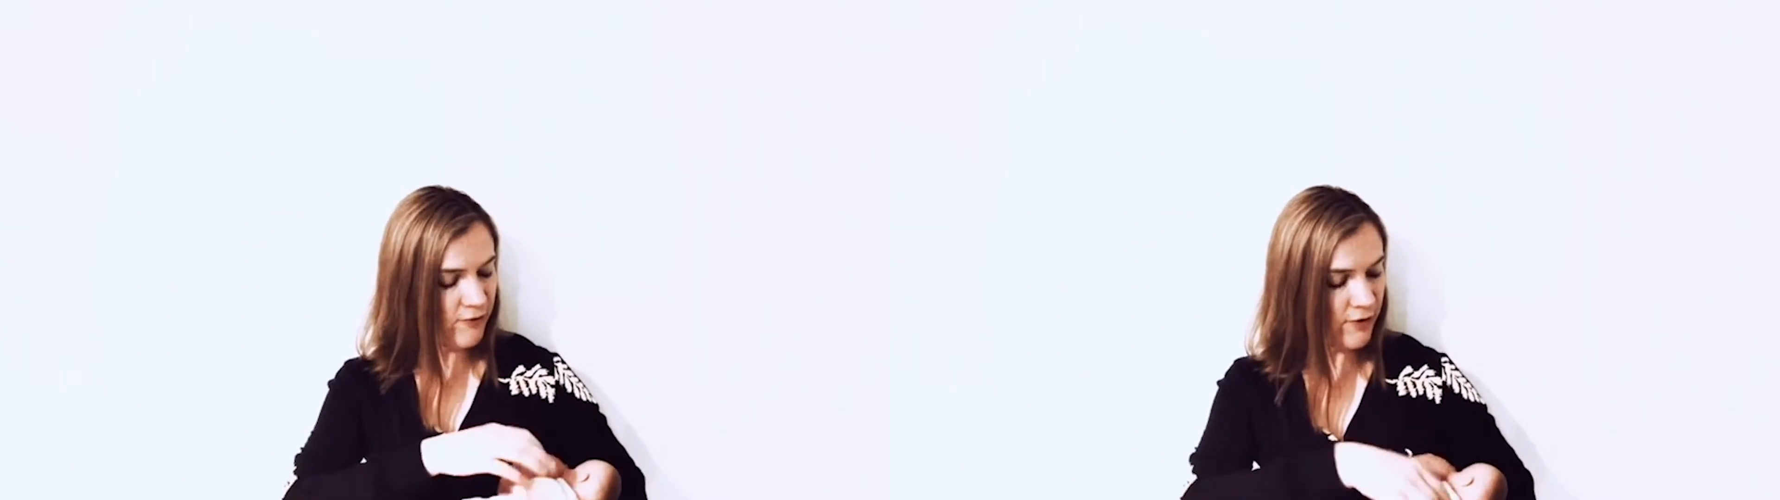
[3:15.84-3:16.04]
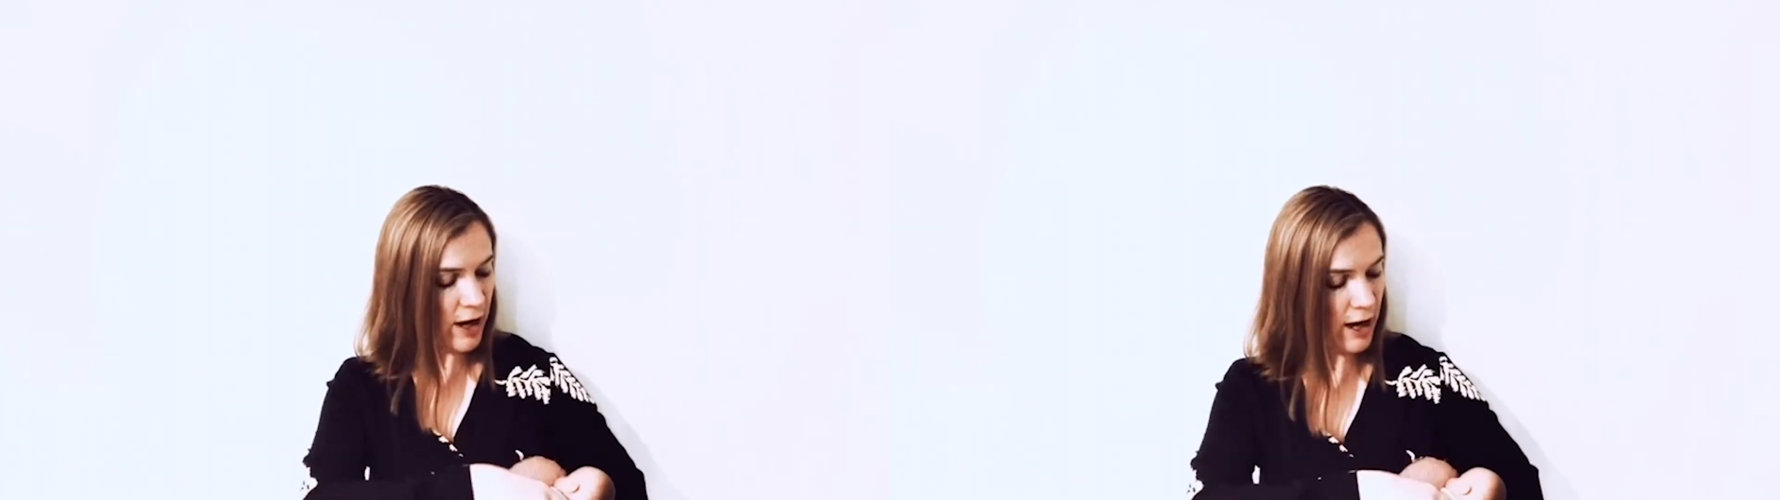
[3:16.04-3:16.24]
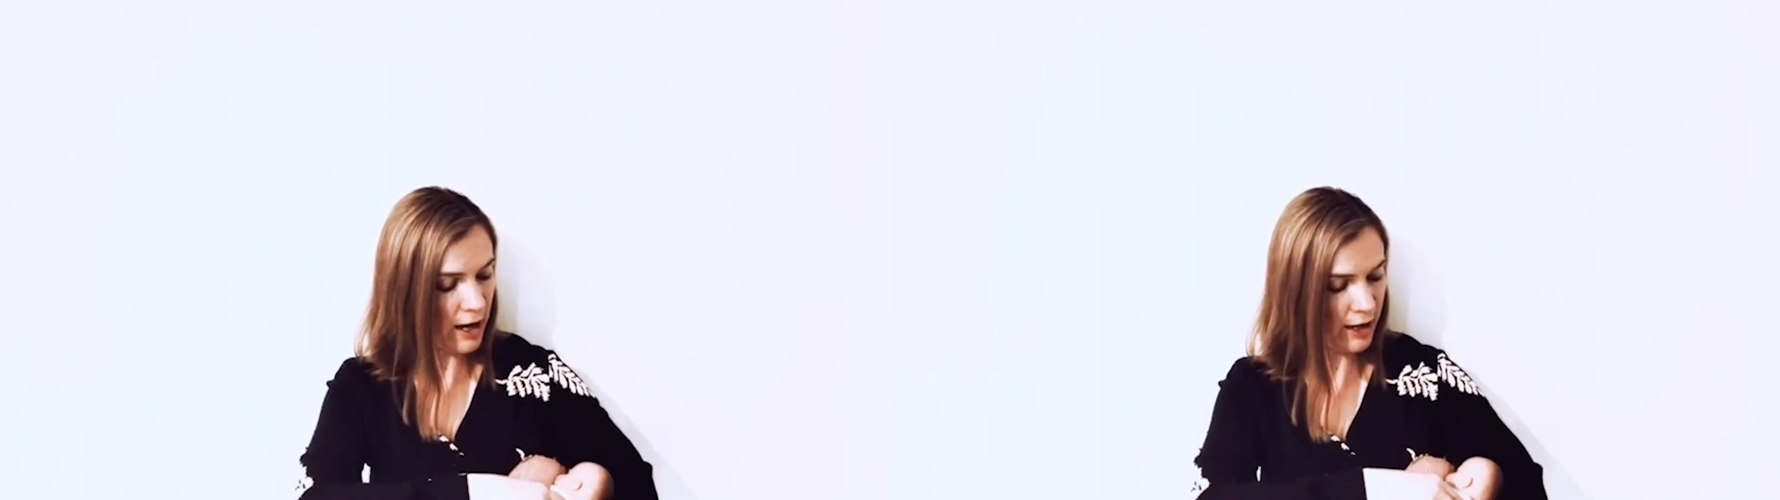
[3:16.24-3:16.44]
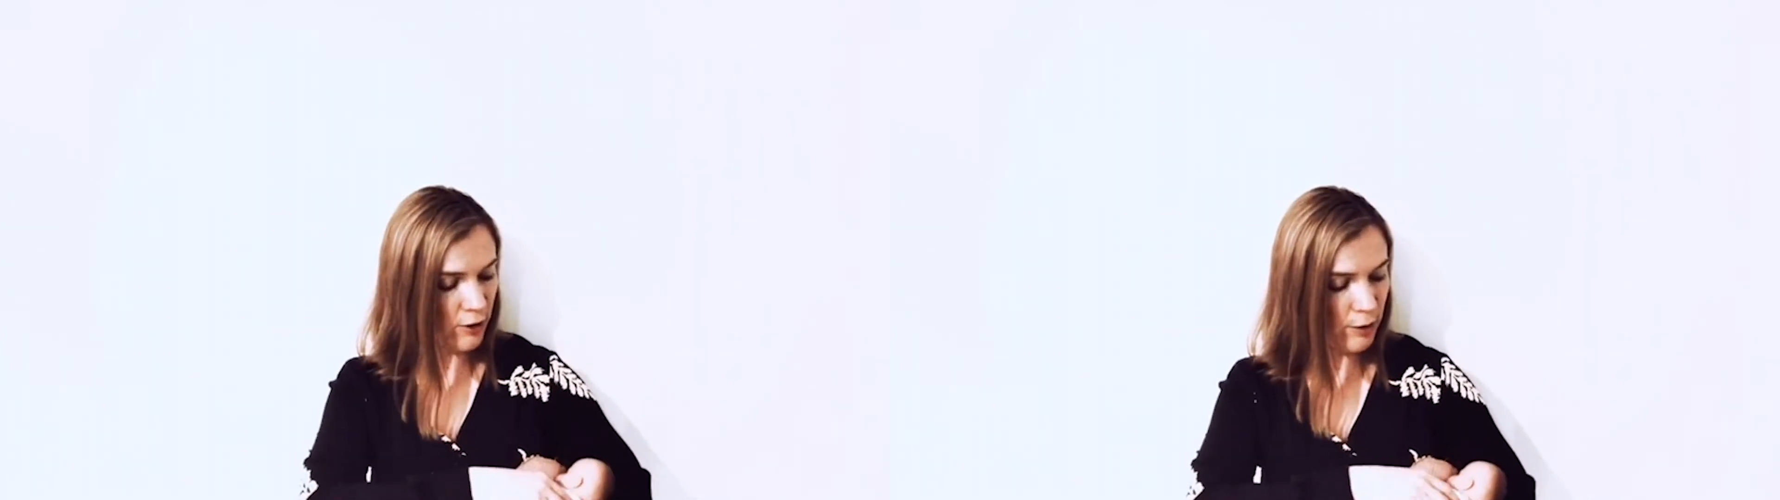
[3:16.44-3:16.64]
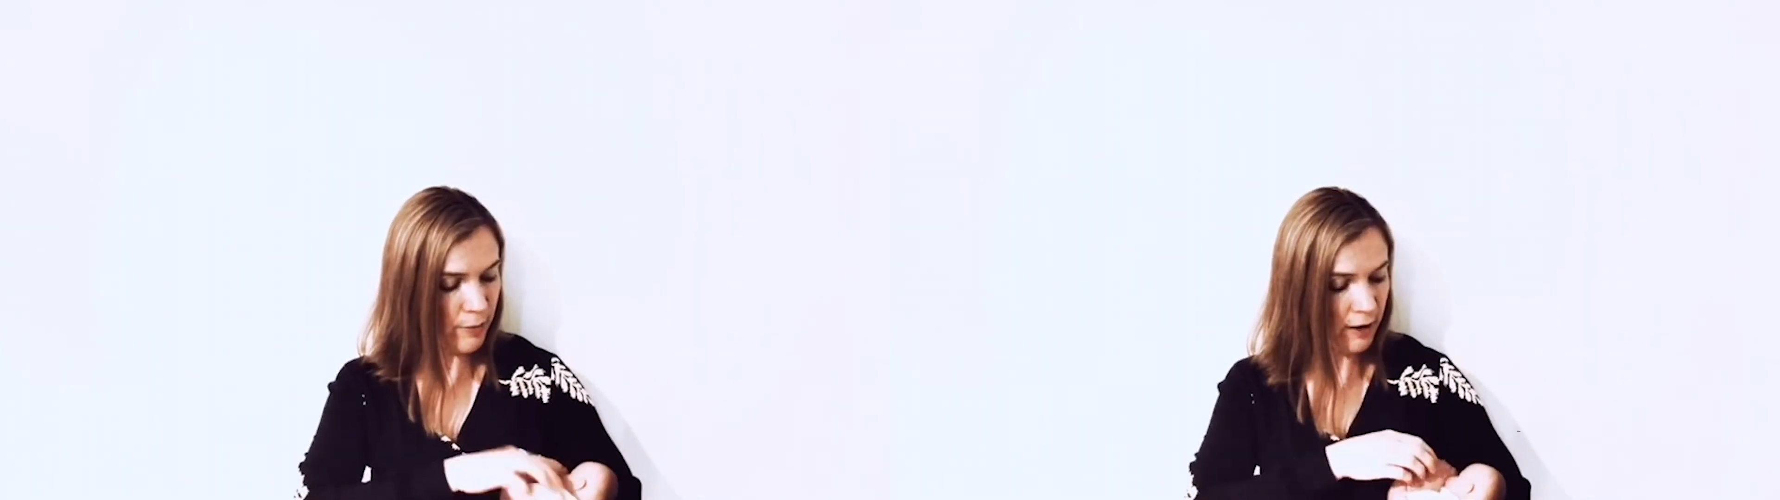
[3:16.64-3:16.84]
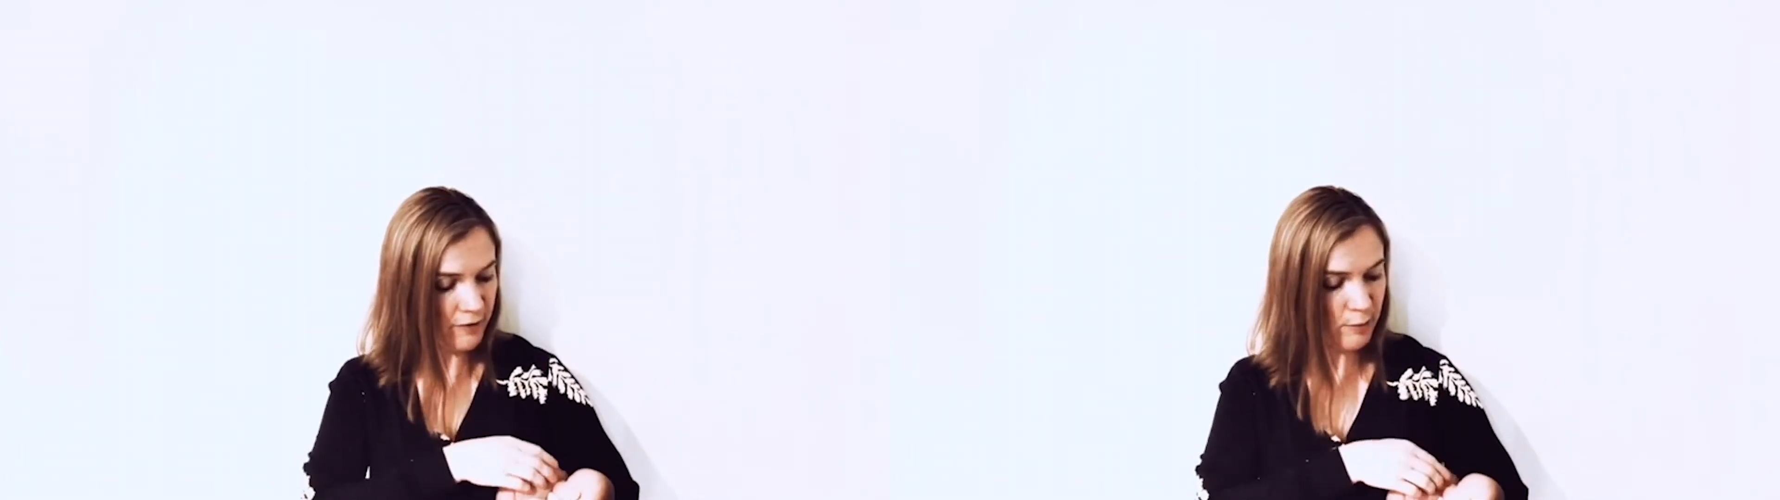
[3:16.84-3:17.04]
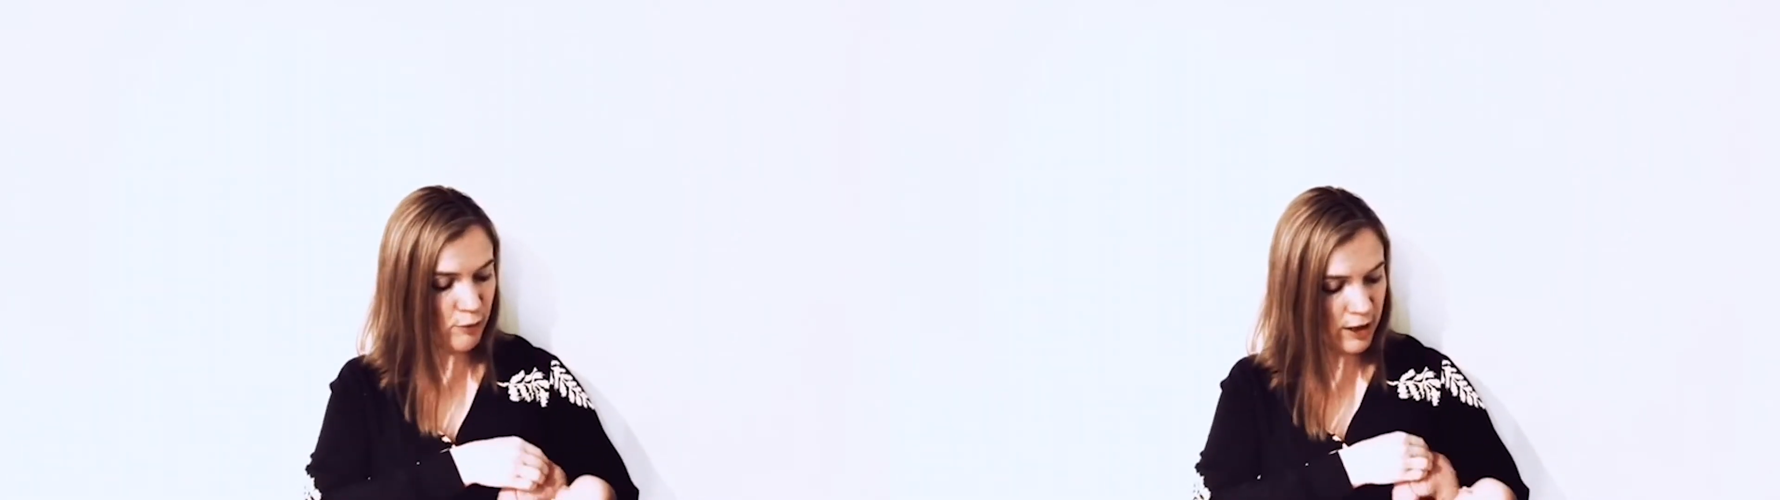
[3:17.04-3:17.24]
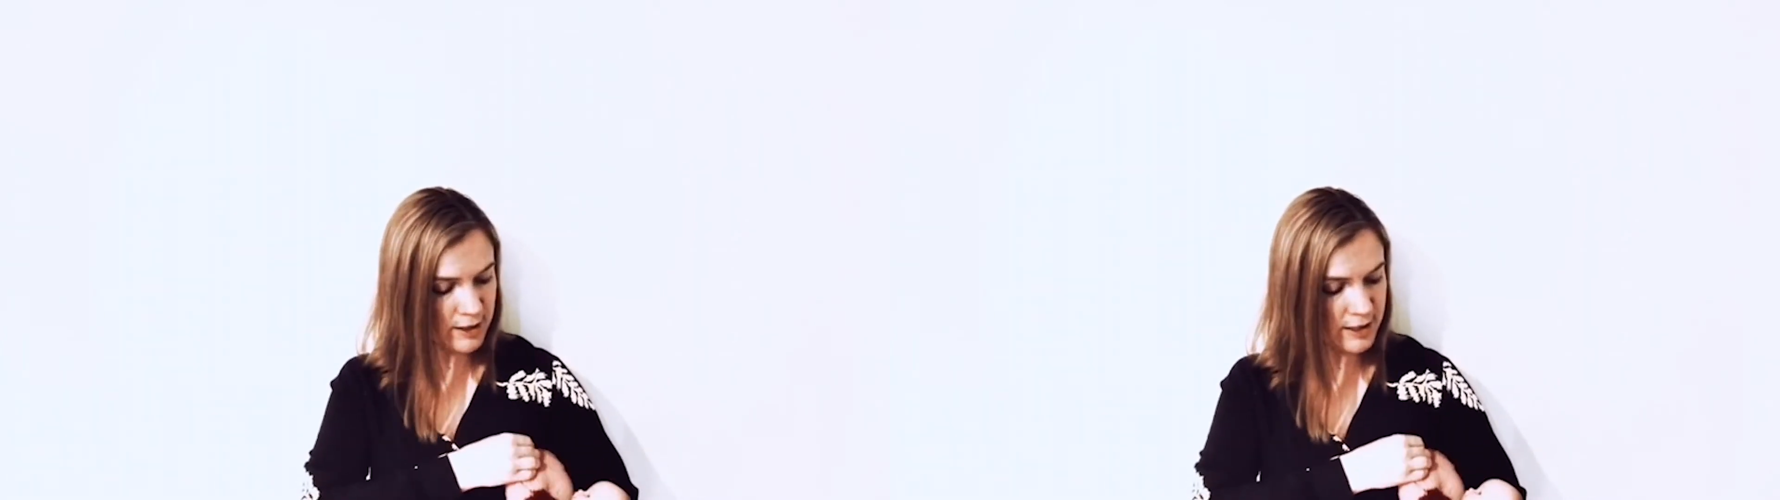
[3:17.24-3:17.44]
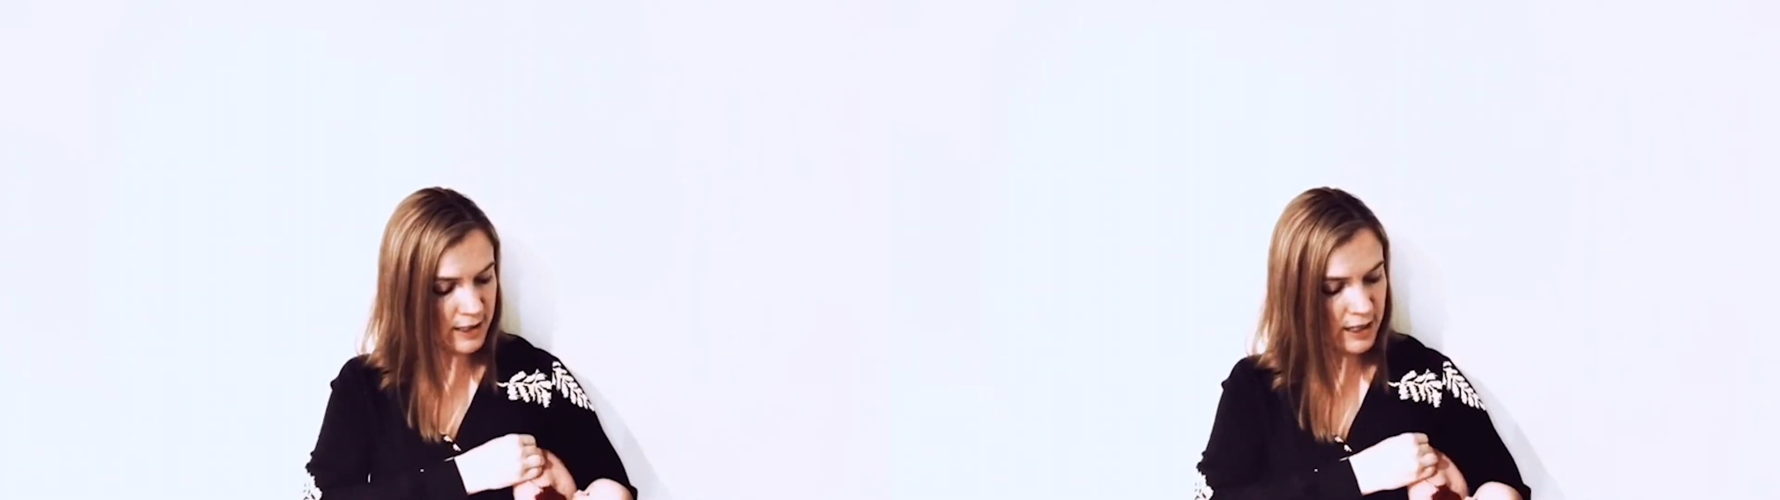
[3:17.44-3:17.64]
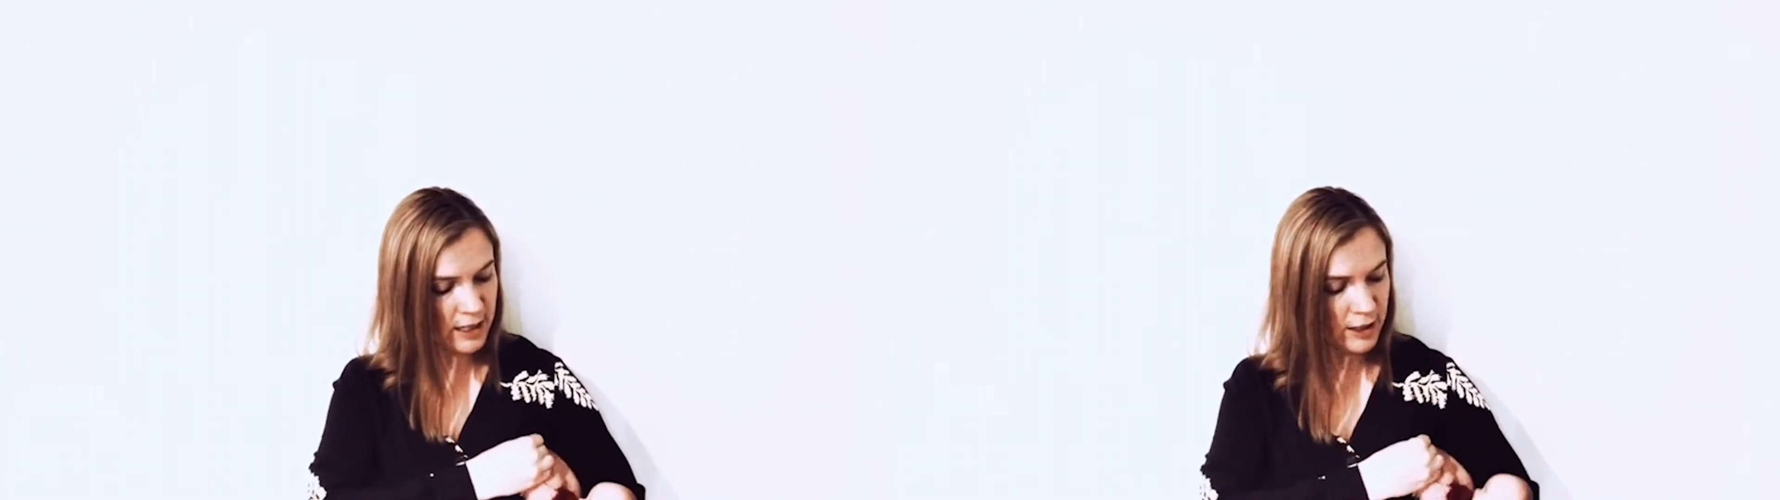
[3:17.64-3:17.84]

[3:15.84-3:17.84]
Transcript: high above the breast,